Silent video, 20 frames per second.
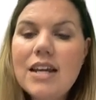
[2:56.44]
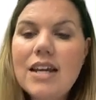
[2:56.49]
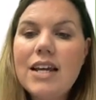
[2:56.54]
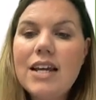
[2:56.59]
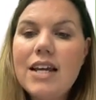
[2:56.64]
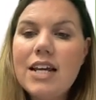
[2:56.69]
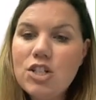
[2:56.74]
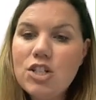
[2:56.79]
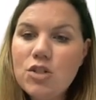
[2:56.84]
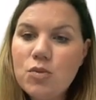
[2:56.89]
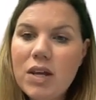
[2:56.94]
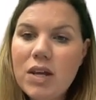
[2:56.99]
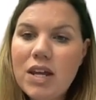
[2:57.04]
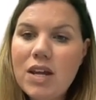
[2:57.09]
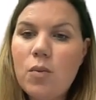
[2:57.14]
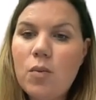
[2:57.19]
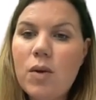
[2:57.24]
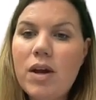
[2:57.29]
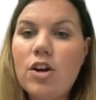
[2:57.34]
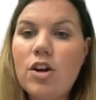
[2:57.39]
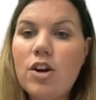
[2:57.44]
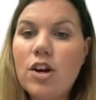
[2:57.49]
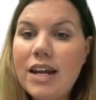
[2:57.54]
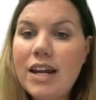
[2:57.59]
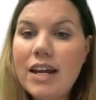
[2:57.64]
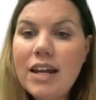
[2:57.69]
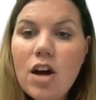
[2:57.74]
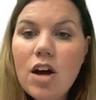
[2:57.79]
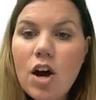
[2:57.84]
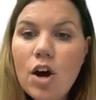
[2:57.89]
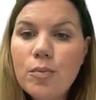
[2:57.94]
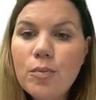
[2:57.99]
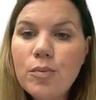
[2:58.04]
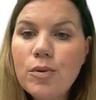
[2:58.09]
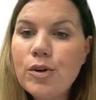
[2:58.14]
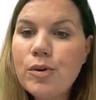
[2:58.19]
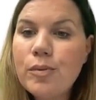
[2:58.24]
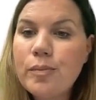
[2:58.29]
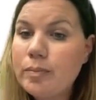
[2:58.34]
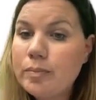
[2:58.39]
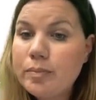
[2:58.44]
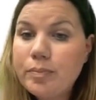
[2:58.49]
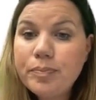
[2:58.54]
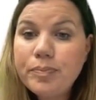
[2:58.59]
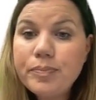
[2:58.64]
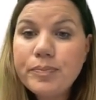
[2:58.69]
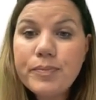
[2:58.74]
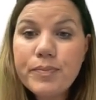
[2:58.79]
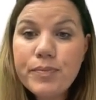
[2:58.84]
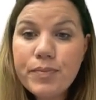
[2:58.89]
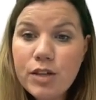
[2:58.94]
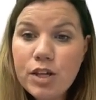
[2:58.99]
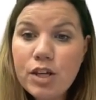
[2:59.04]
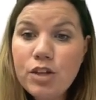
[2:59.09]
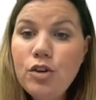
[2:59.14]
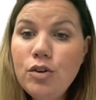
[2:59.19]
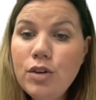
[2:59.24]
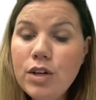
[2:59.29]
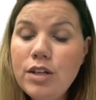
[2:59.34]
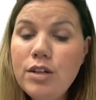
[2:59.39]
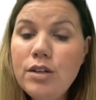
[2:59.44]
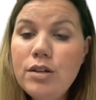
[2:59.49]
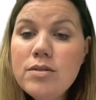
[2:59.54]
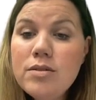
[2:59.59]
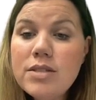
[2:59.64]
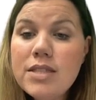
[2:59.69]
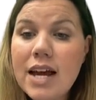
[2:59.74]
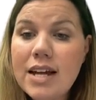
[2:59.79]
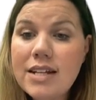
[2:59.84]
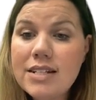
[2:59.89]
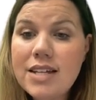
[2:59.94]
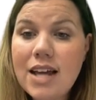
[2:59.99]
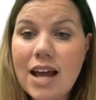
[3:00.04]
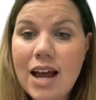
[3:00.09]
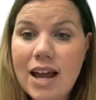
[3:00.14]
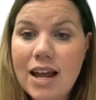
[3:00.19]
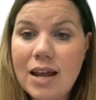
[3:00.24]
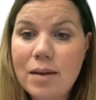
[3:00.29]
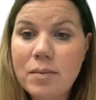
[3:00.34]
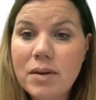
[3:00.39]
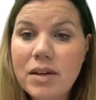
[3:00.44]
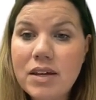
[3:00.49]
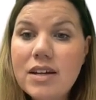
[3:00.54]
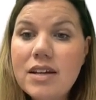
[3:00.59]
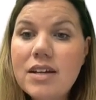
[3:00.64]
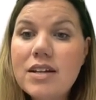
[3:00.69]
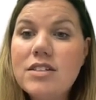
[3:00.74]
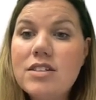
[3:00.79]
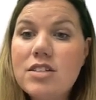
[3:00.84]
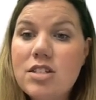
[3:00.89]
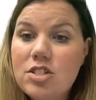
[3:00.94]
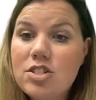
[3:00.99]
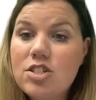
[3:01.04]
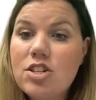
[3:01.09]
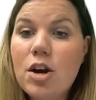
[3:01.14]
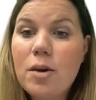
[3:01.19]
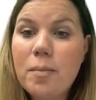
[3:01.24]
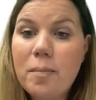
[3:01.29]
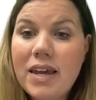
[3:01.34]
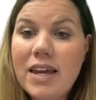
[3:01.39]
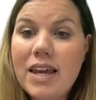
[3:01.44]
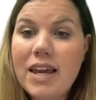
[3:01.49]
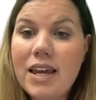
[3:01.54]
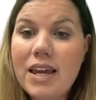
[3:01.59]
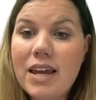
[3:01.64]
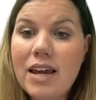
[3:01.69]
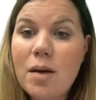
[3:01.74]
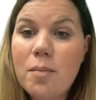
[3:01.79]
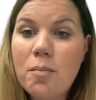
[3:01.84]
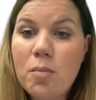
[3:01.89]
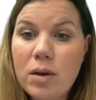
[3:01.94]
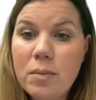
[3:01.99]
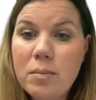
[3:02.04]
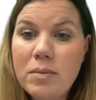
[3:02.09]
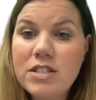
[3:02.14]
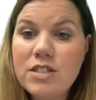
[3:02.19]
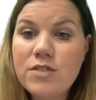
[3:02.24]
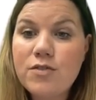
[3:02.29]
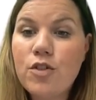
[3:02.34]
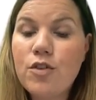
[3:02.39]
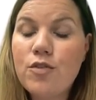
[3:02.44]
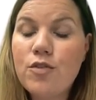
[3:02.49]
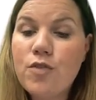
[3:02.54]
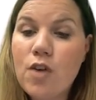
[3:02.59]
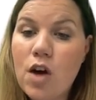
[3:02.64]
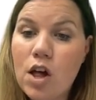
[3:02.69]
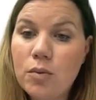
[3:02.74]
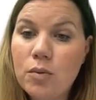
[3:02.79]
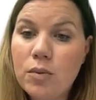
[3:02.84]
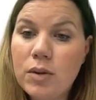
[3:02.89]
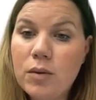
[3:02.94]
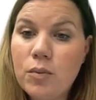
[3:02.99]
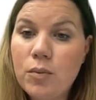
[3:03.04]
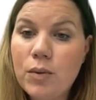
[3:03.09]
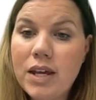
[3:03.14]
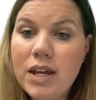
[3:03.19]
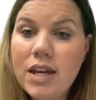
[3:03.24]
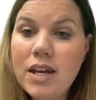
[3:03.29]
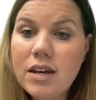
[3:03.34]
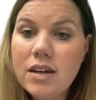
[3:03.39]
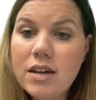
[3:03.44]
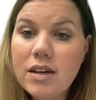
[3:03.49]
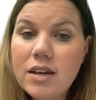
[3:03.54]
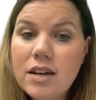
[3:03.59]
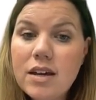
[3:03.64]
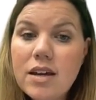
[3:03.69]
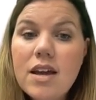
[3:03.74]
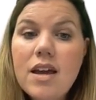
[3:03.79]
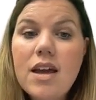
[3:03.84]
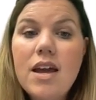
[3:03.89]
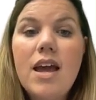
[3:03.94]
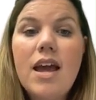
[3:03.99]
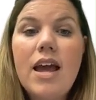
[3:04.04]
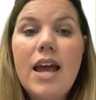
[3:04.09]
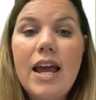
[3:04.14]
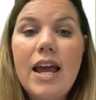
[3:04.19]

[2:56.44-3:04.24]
Each week when you're in homeroom, you can use that time to start making appointments for the following week